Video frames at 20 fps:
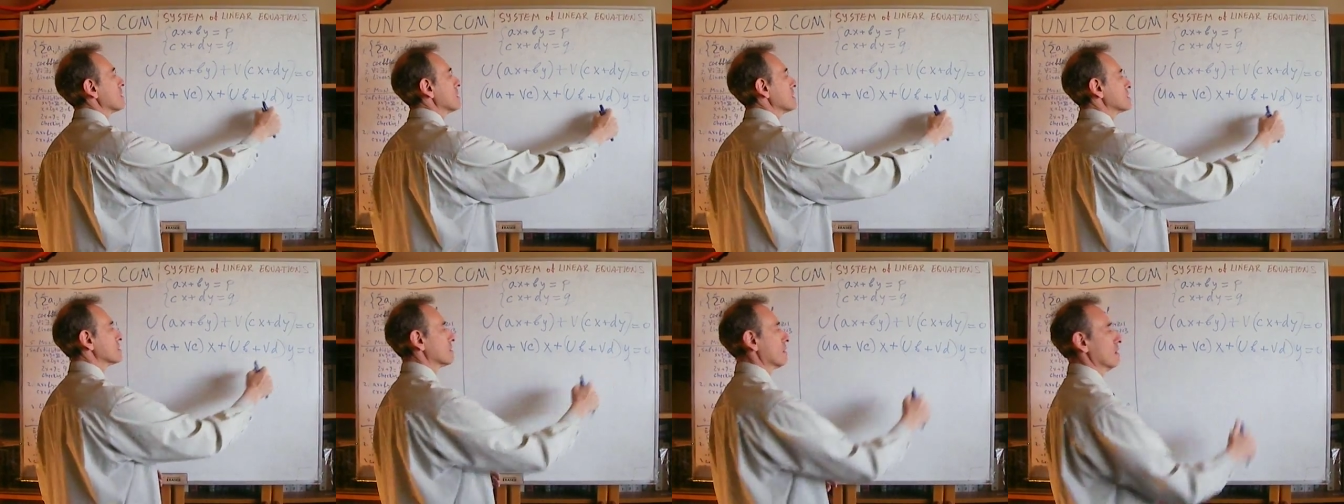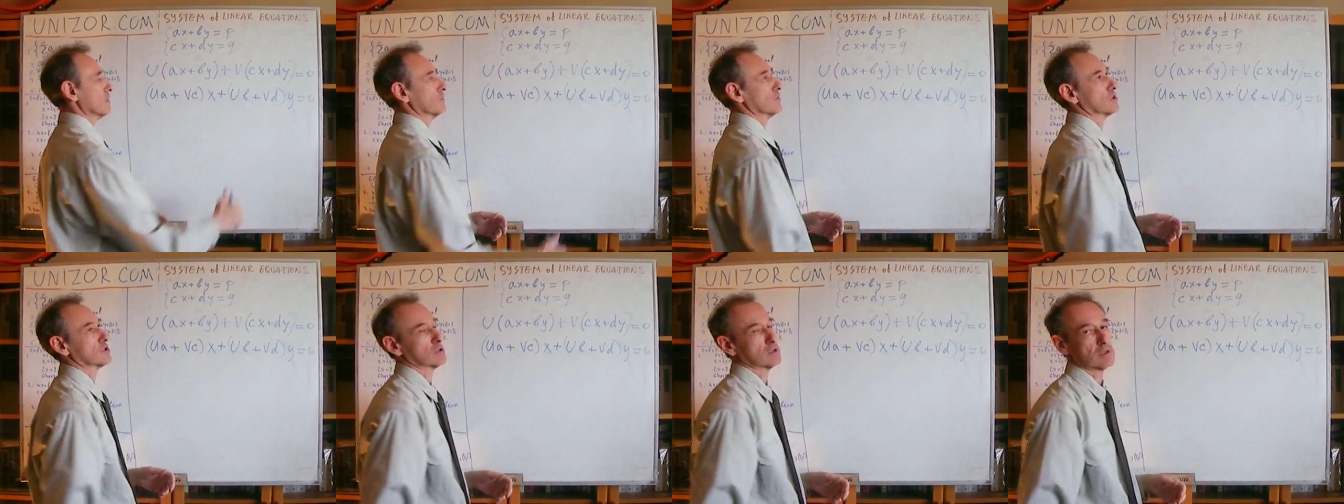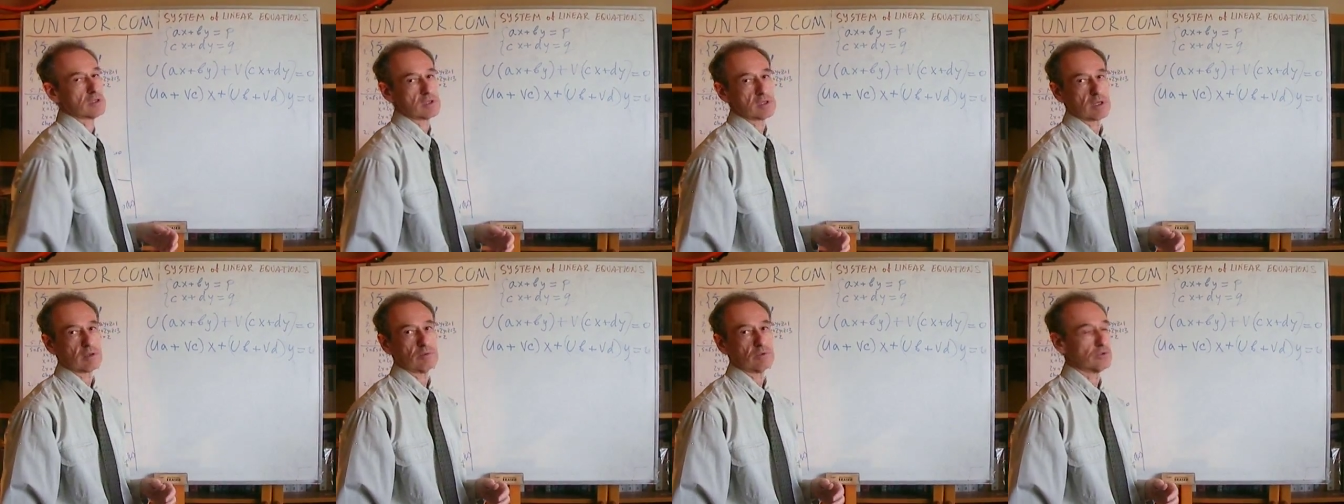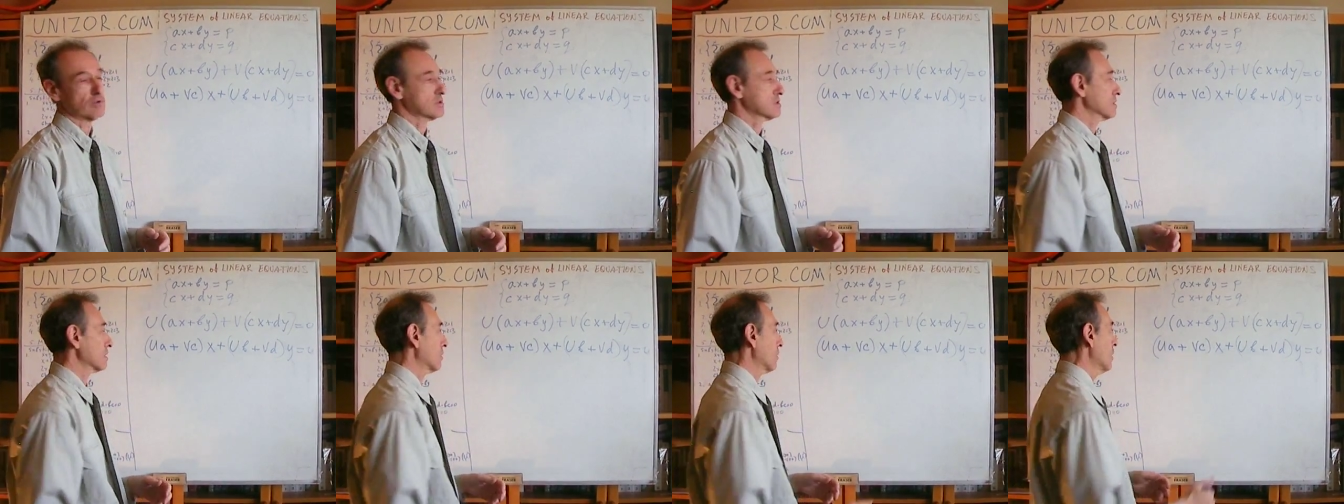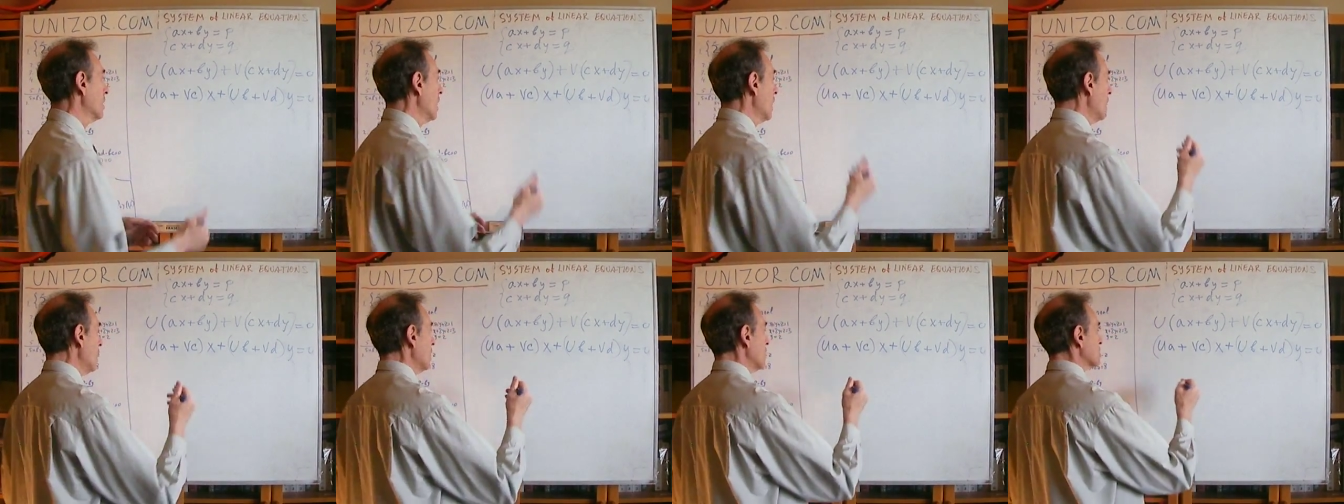this coefficient is equal to zero.
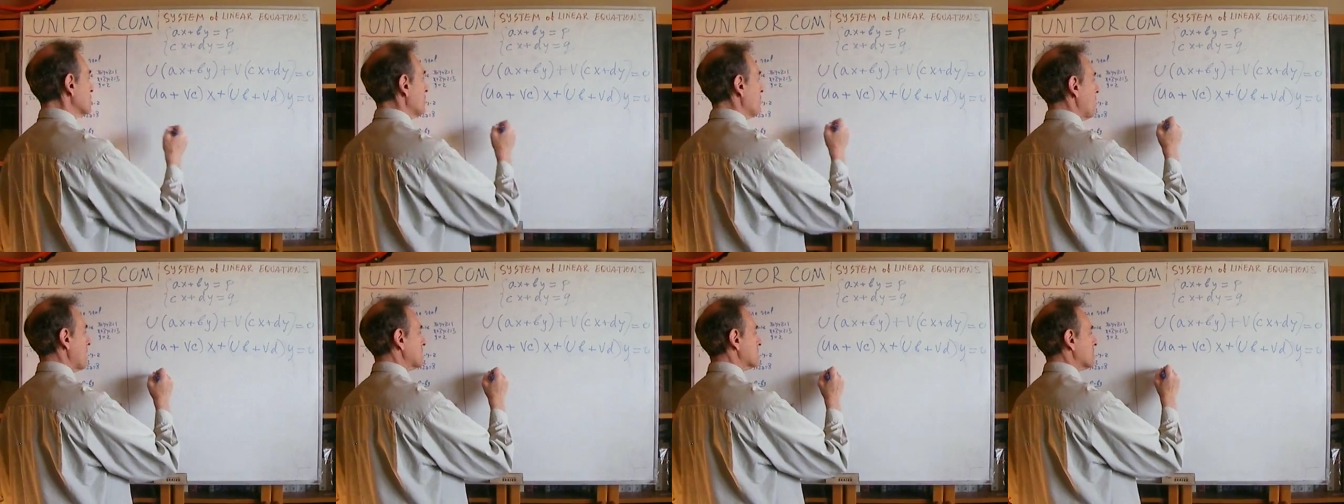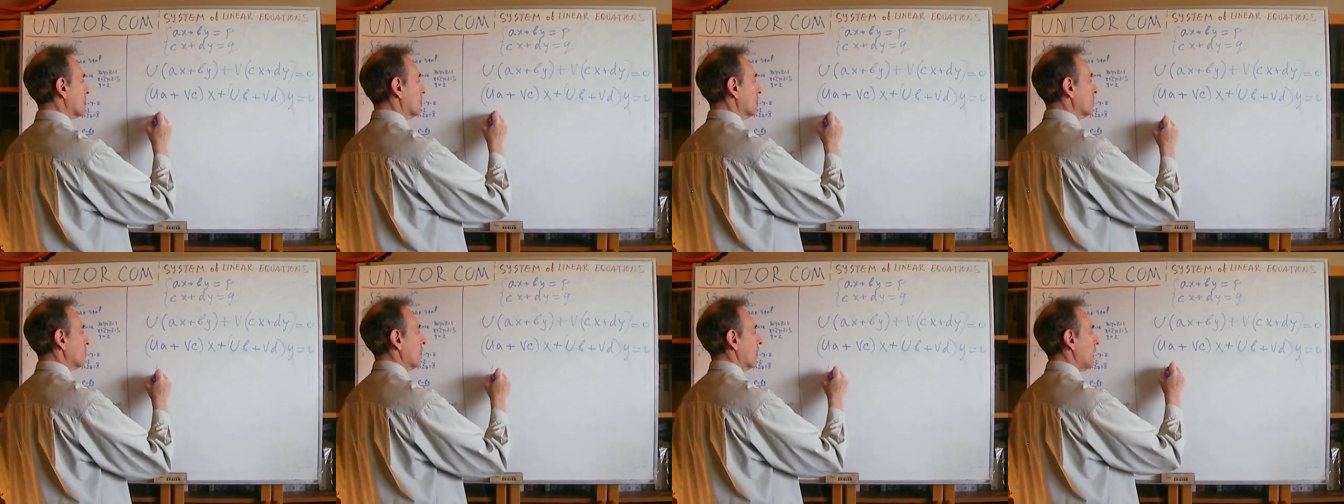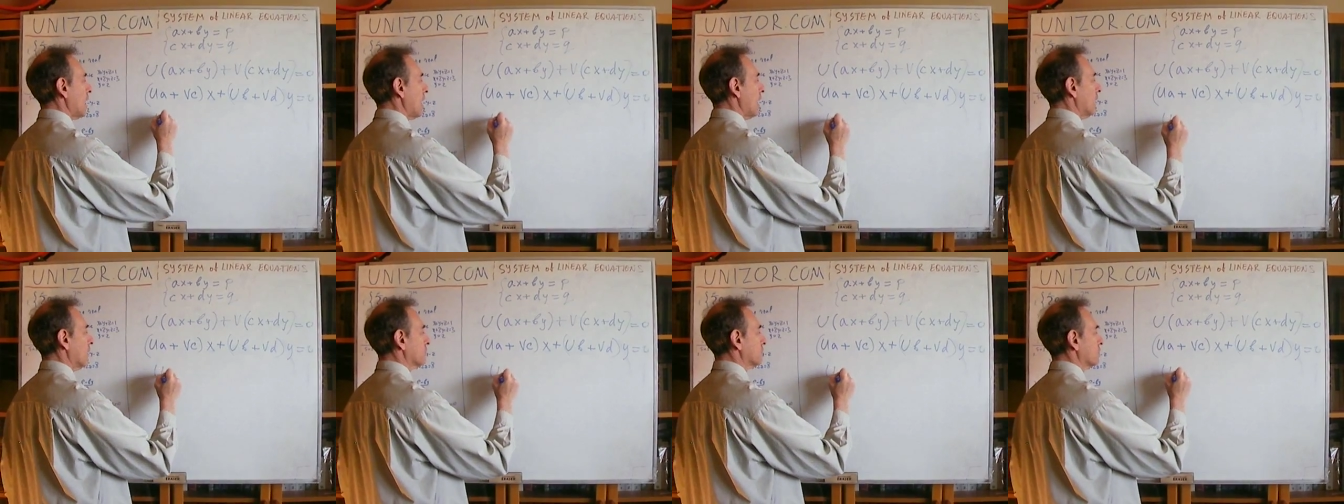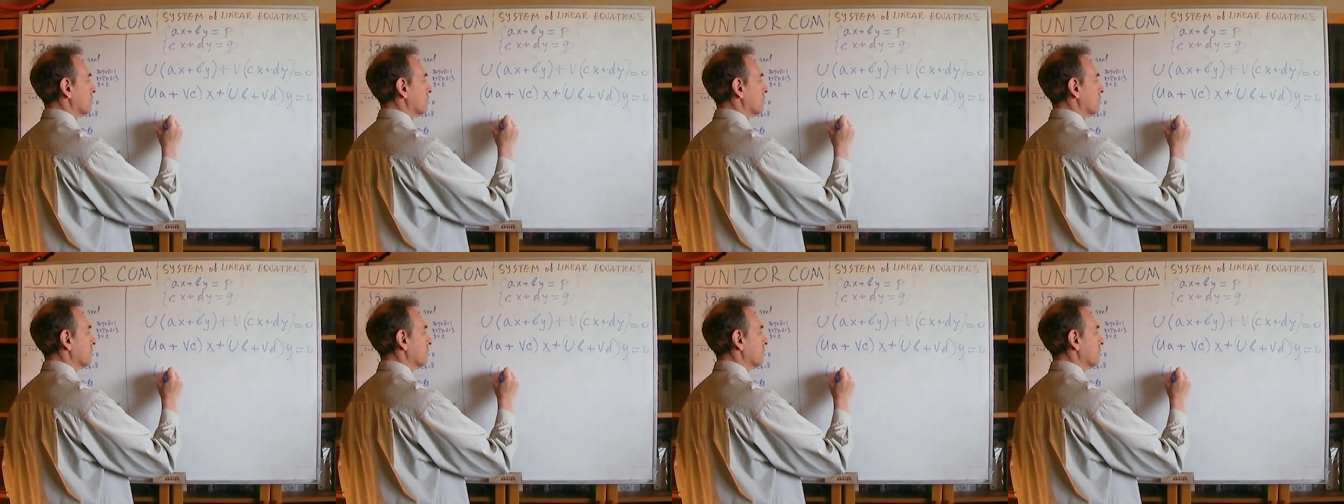So basically we have